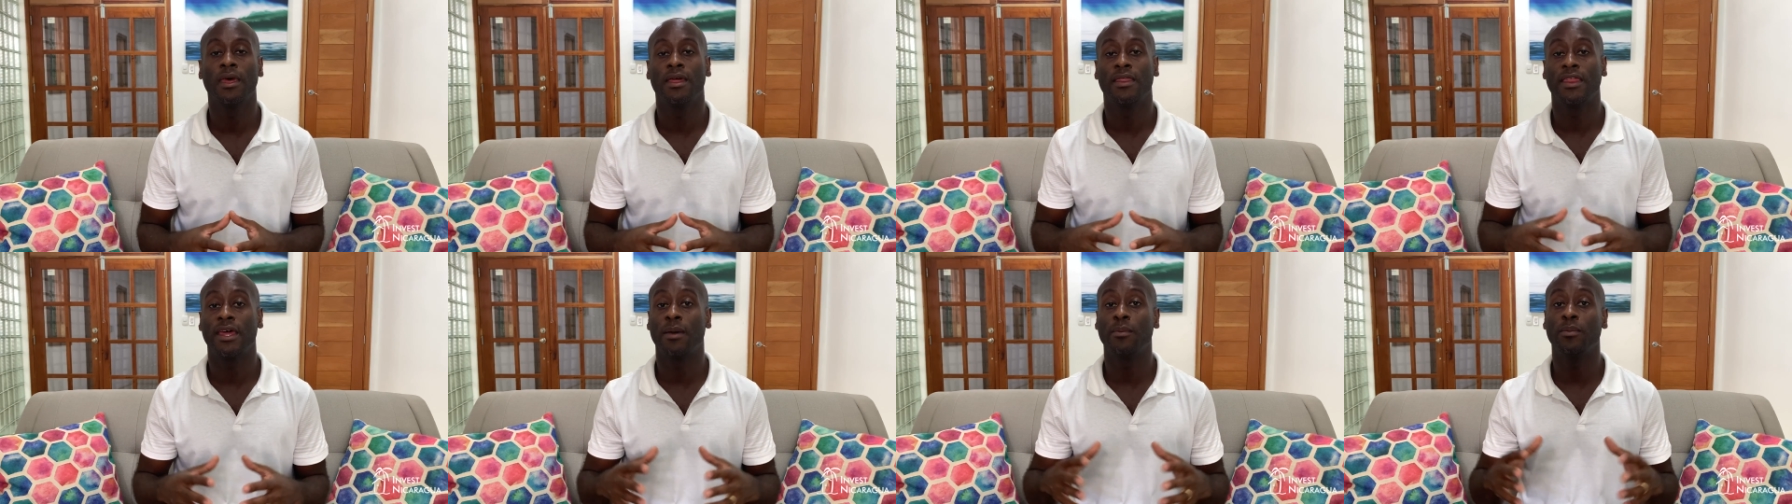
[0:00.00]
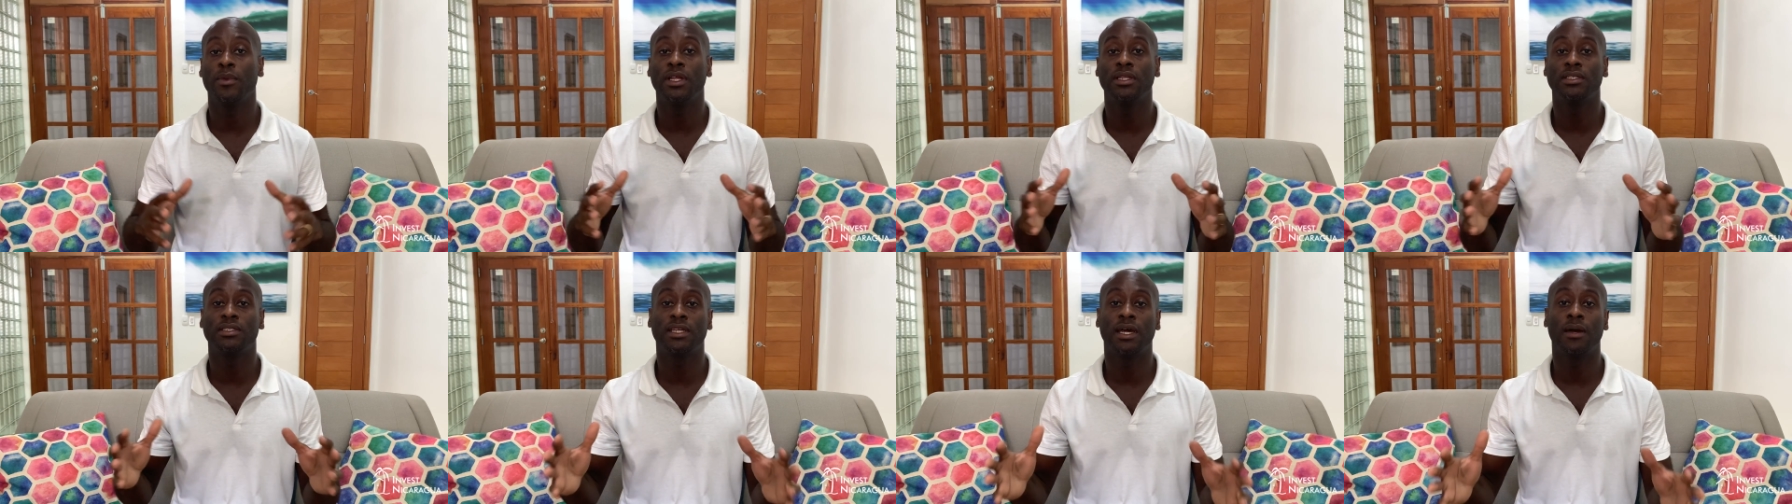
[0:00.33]
that
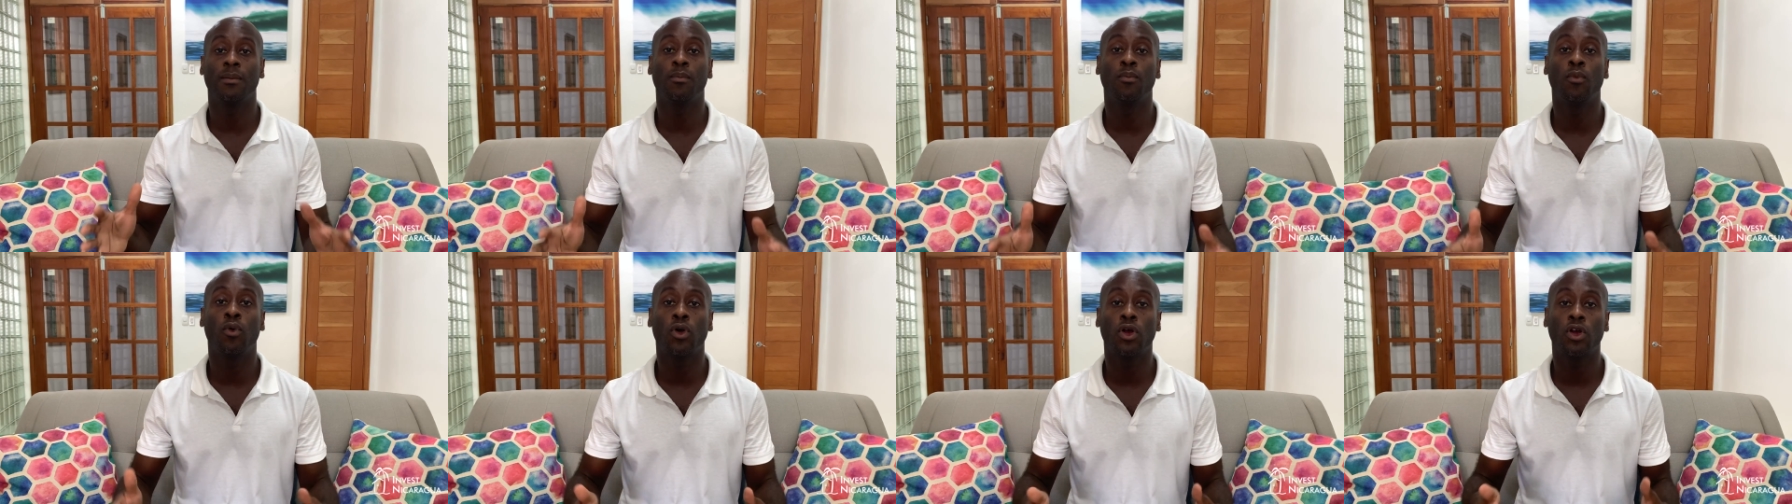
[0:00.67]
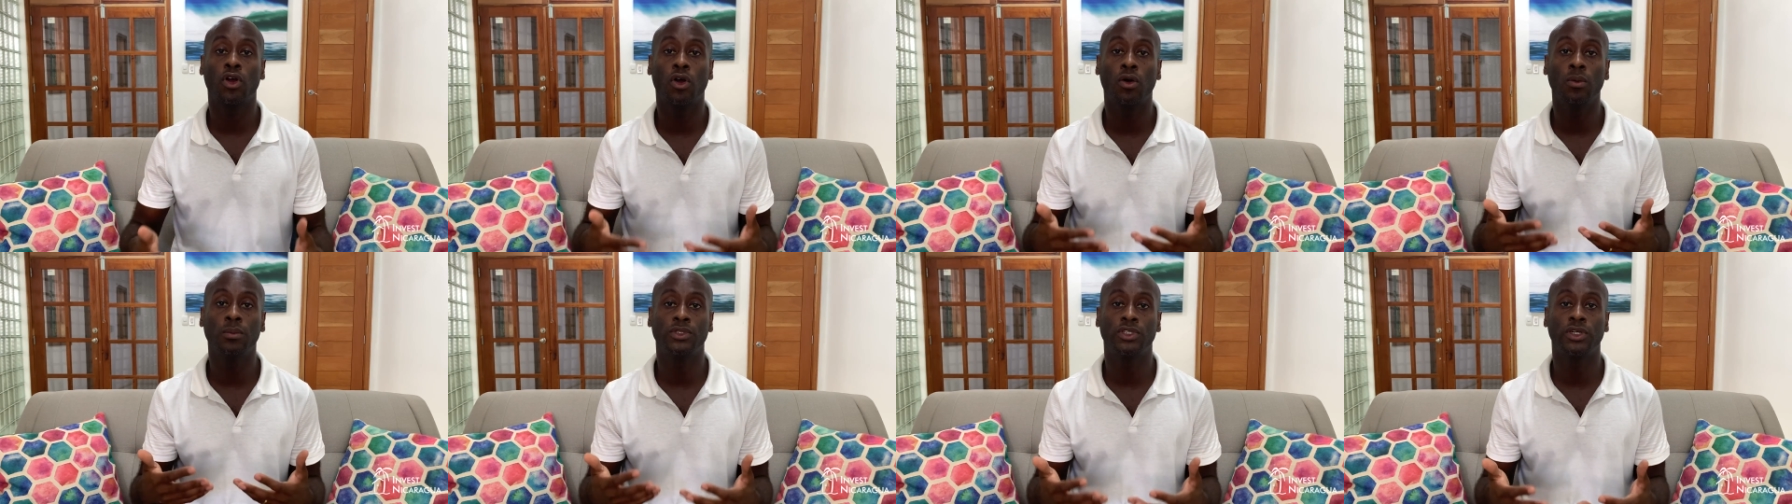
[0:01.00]
means that more
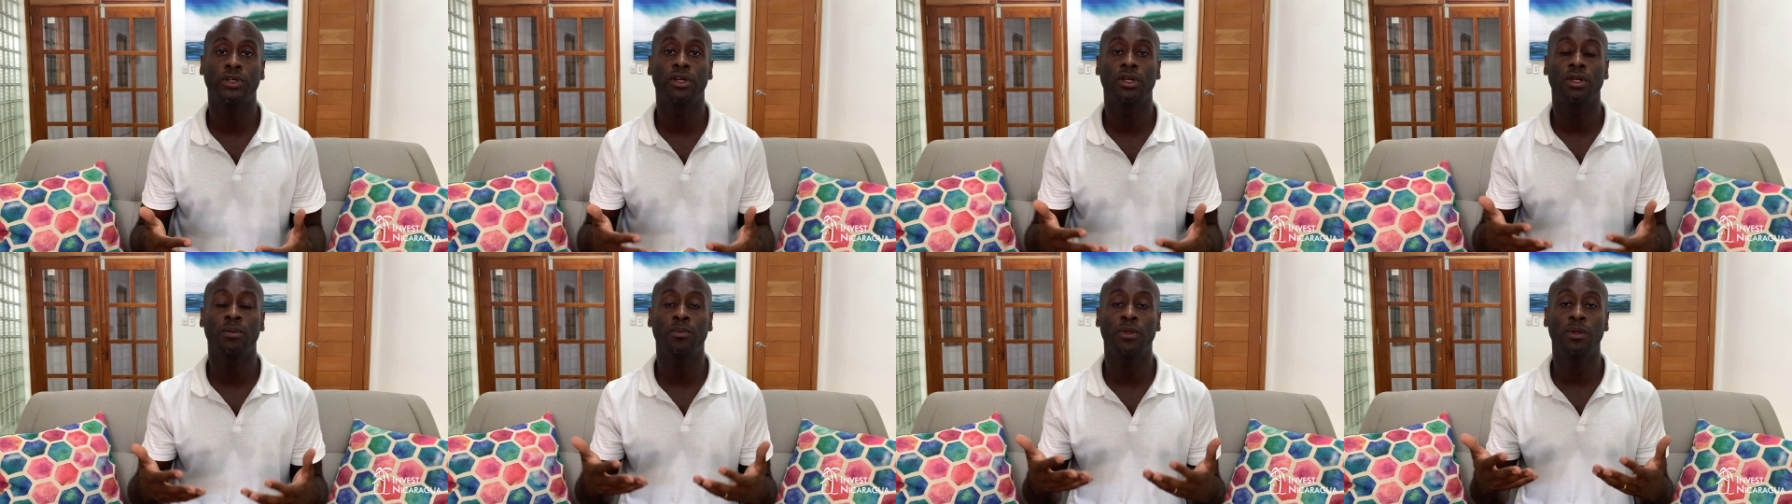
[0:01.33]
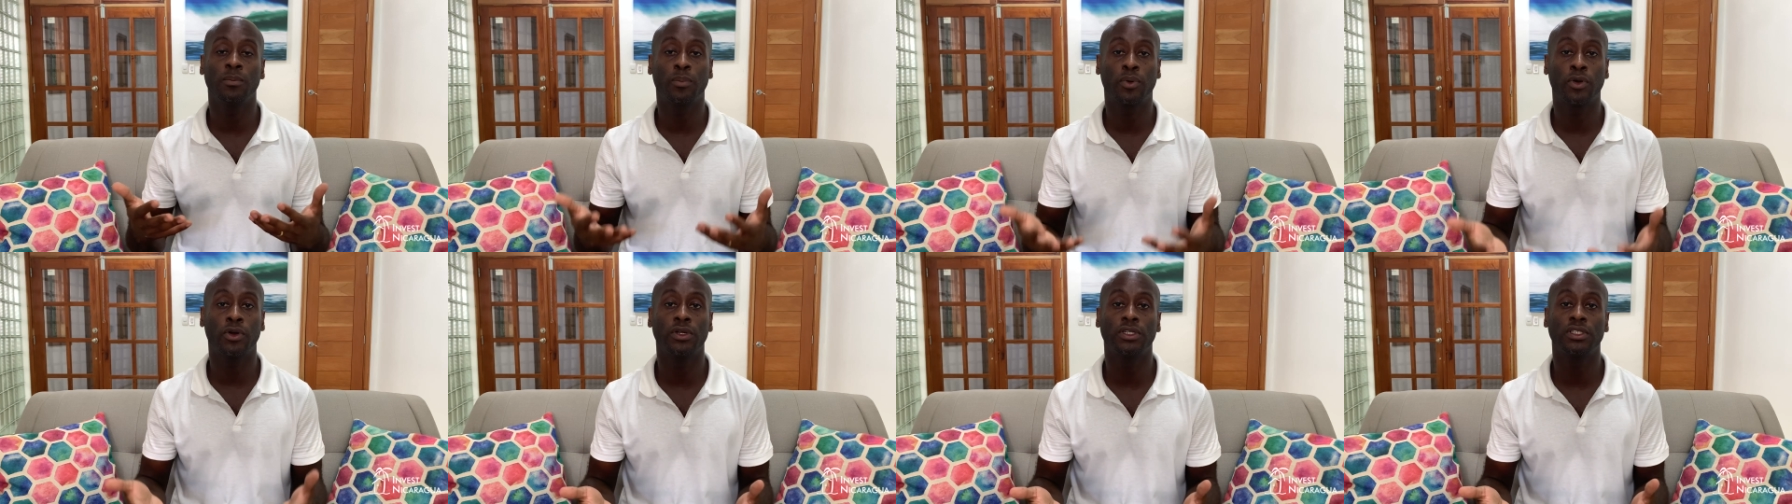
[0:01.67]
homes are going to be
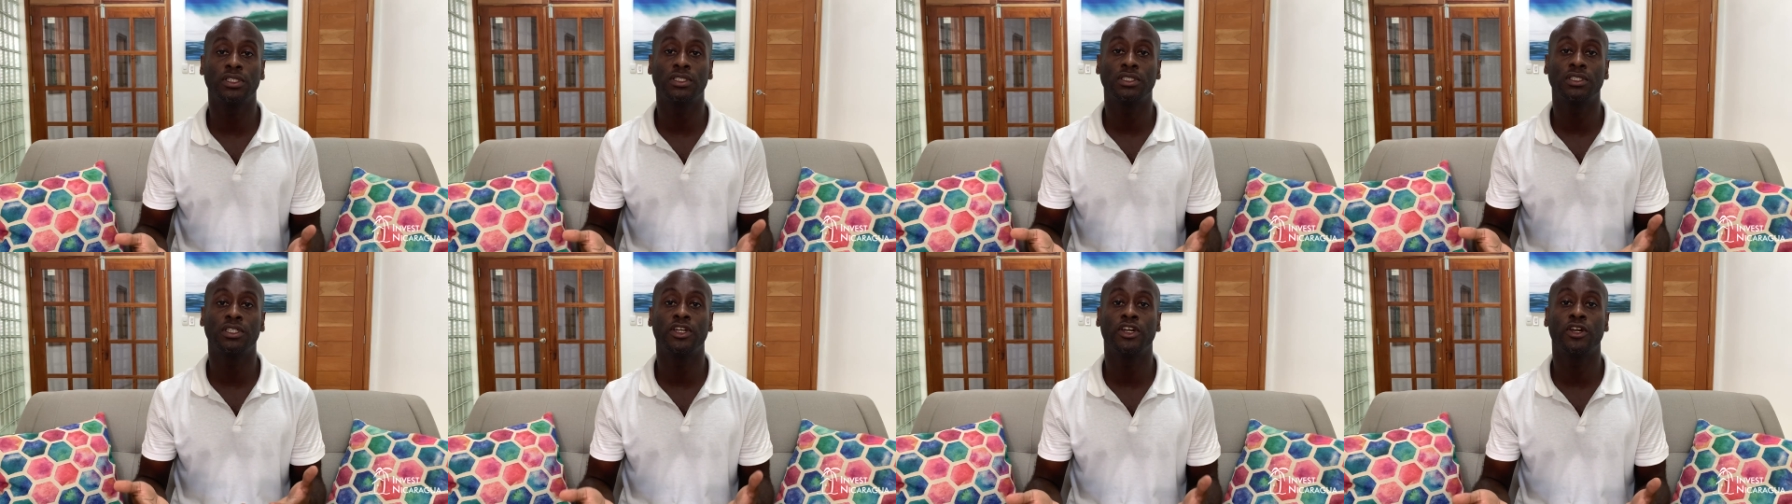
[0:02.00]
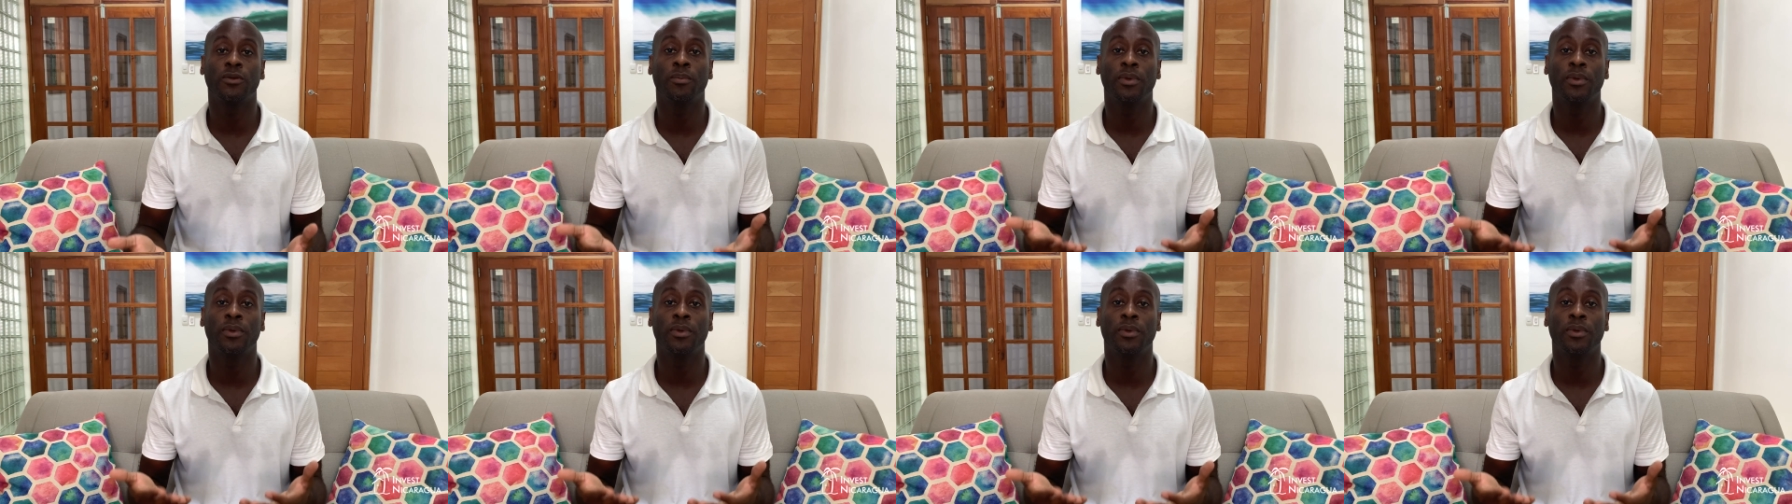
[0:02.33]
purchased here.